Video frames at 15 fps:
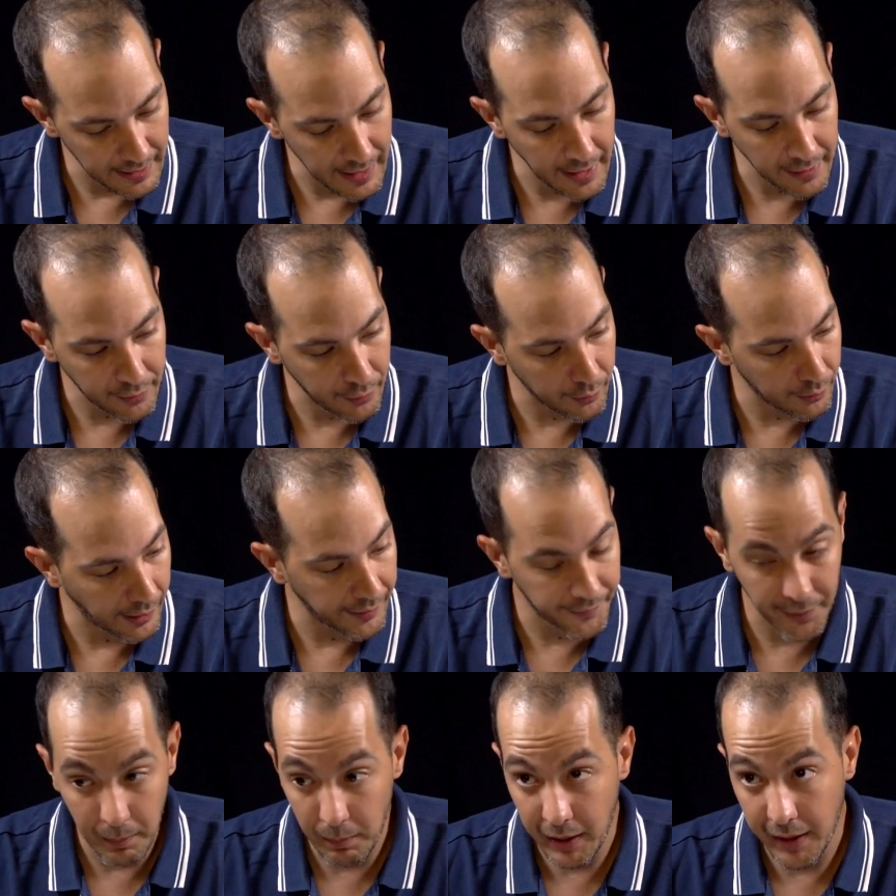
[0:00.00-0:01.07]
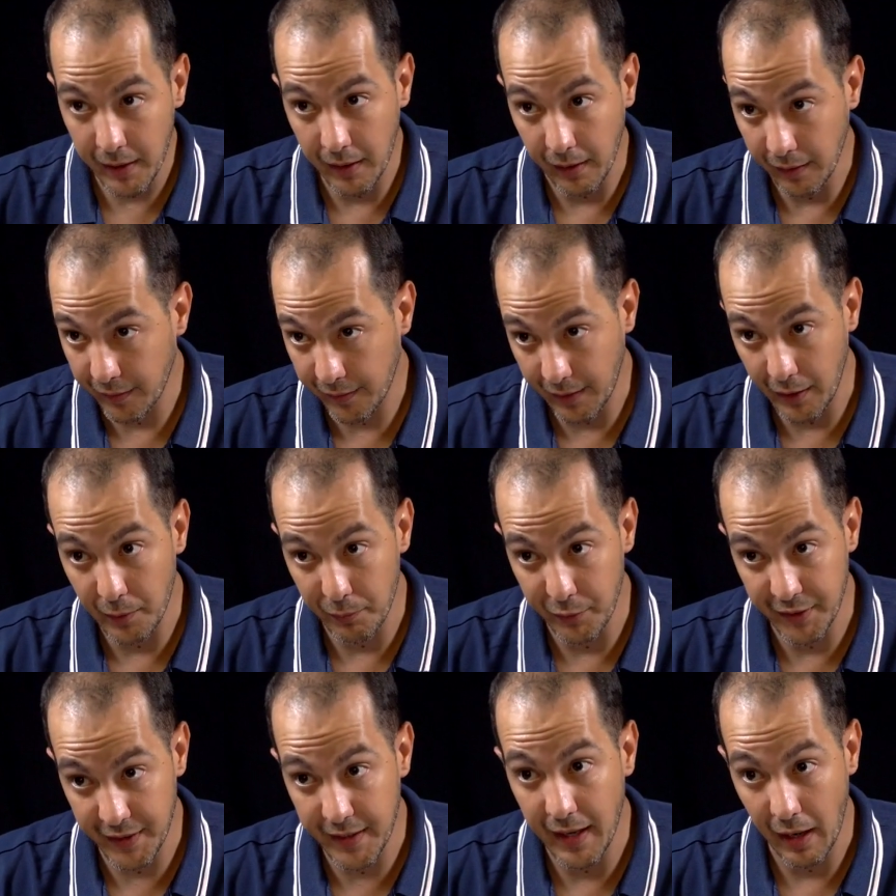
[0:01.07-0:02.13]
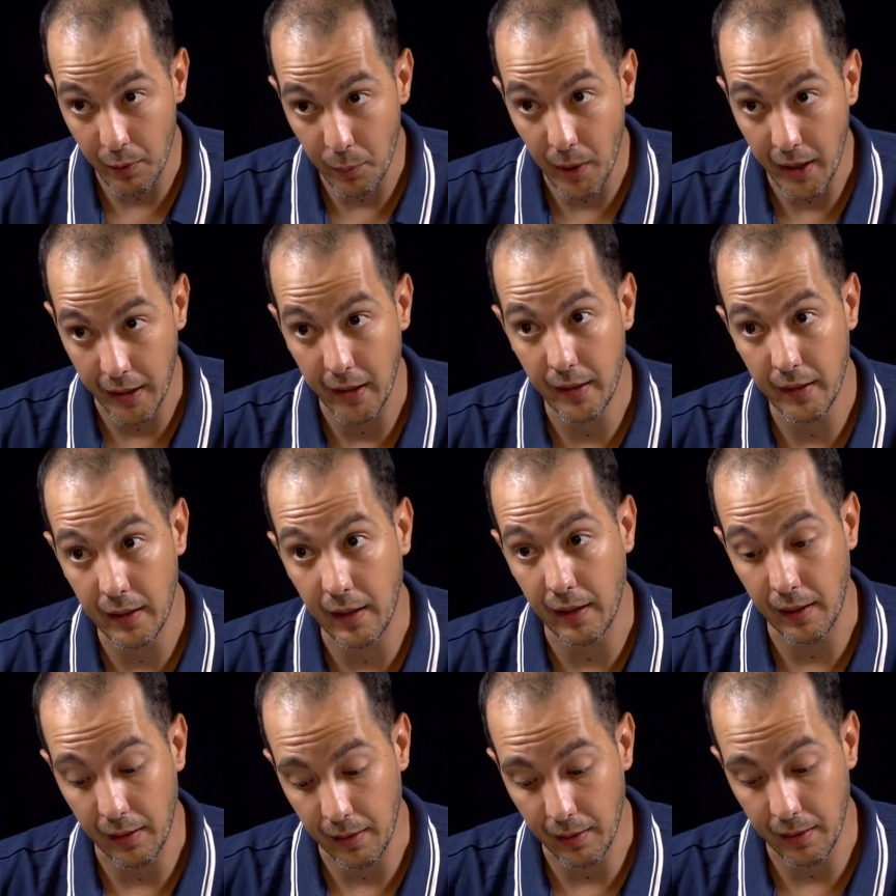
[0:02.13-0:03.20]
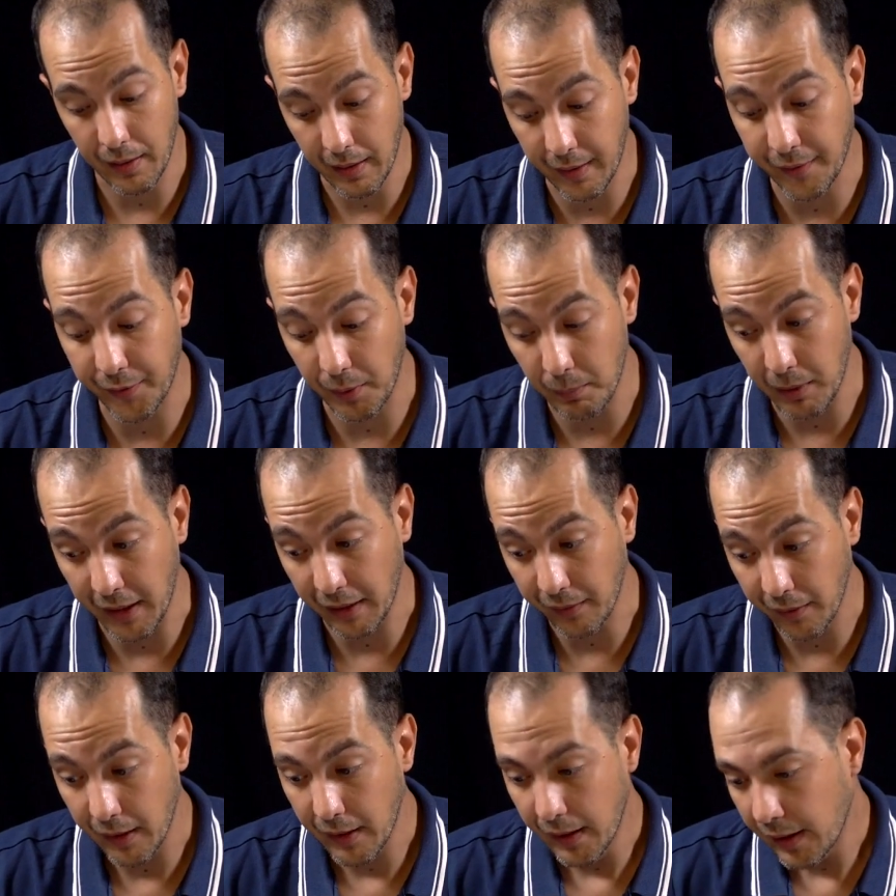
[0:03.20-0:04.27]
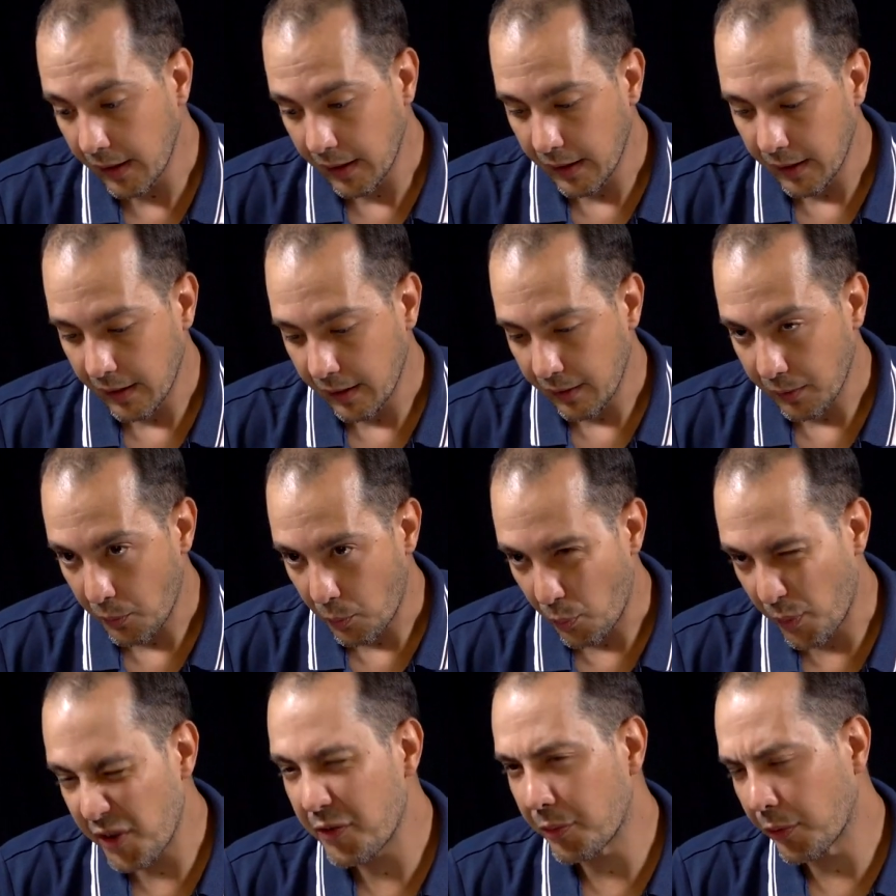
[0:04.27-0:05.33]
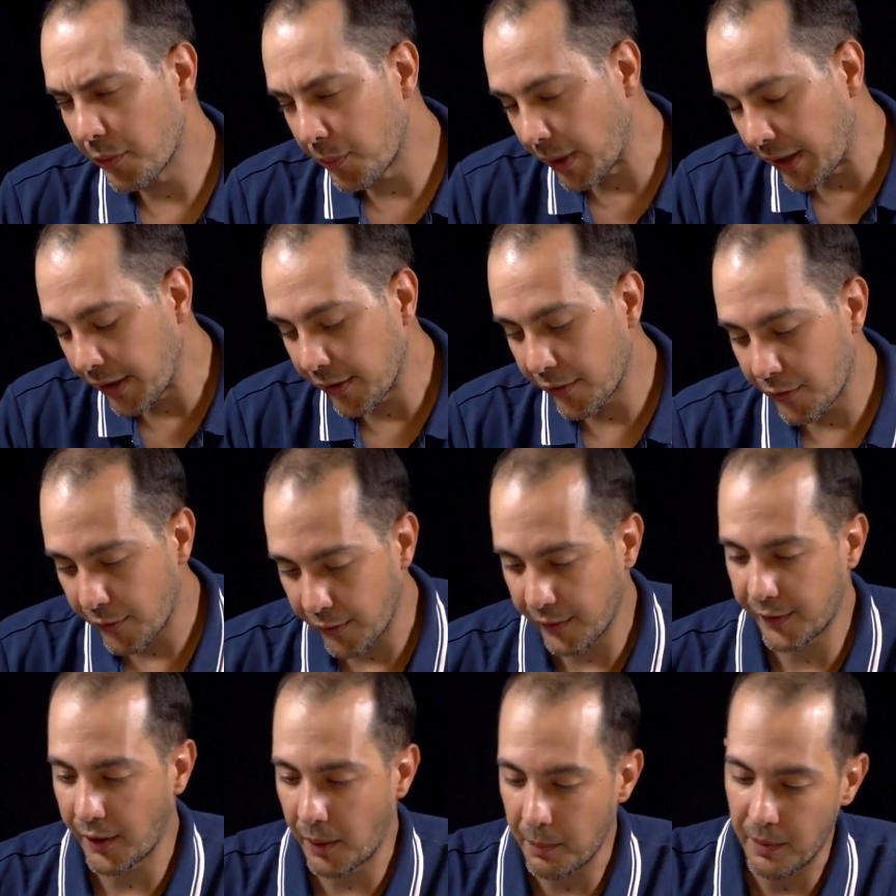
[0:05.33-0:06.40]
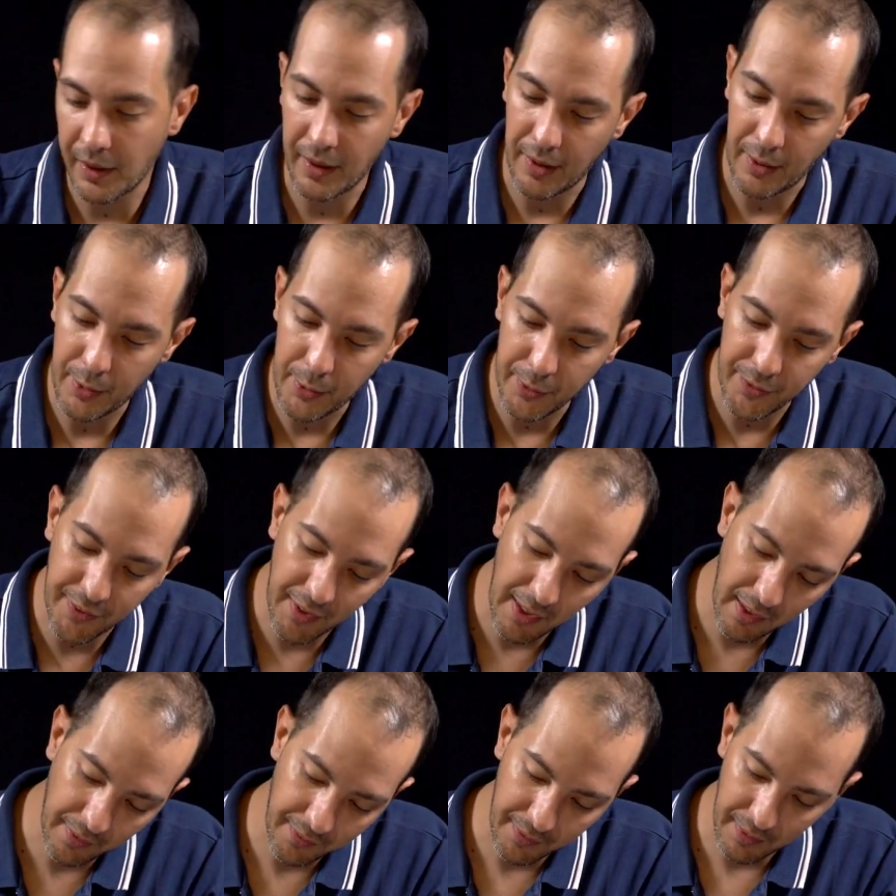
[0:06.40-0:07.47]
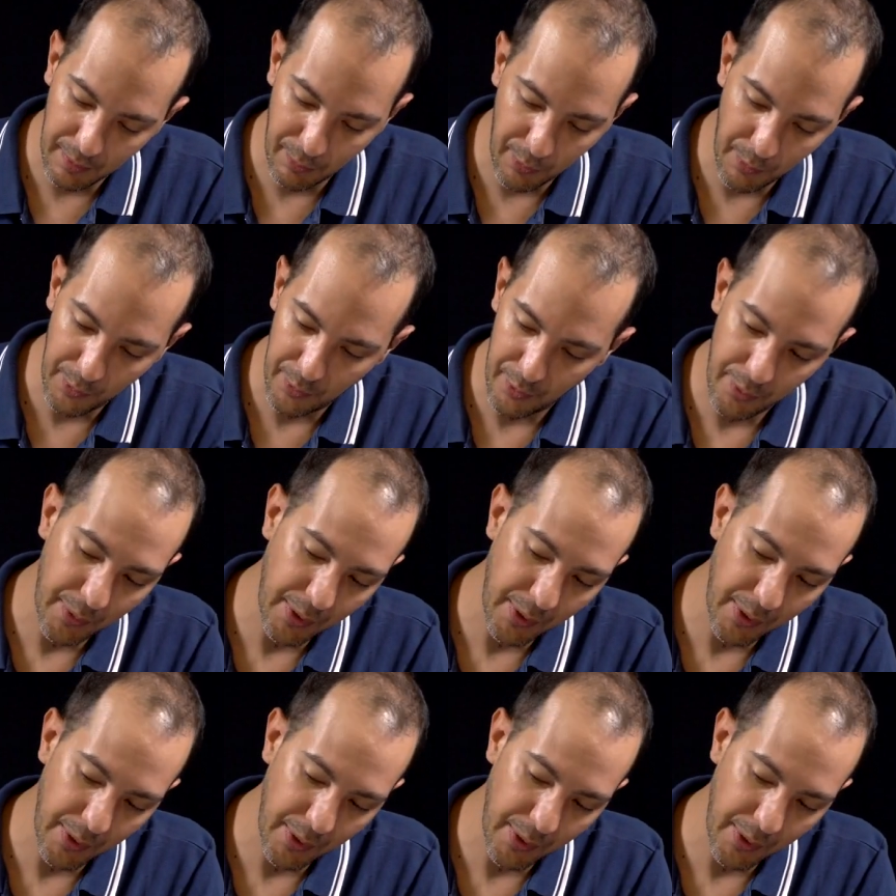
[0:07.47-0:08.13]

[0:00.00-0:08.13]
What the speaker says: Iaito assembling is kind of a DIY assembling, which requires some good skills if you want to do